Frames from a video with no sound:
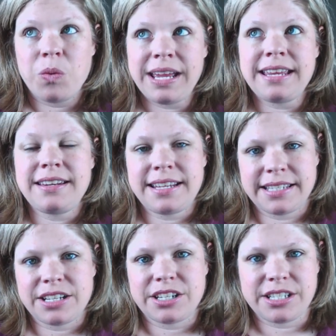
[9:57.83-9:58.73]
When
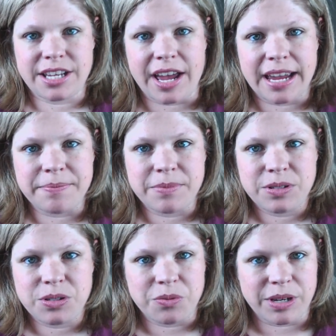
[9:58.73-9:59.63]
is a good
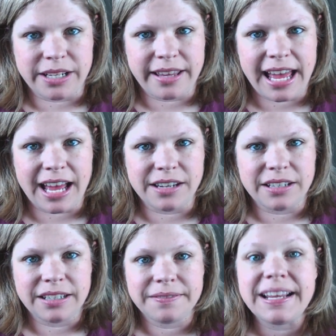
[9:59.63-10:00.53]
time to read
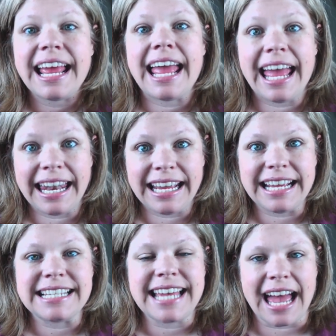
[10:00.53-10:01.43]
aloud?
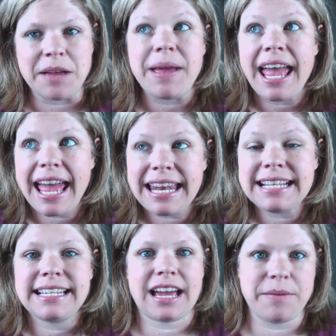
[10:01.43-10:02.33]
Any time.
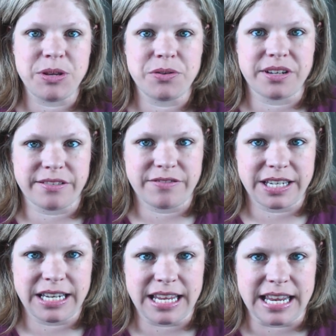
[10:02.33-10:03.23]
Any time you can
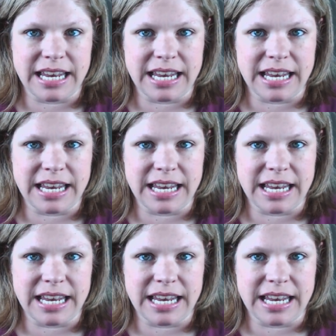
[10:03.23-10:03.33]
fit it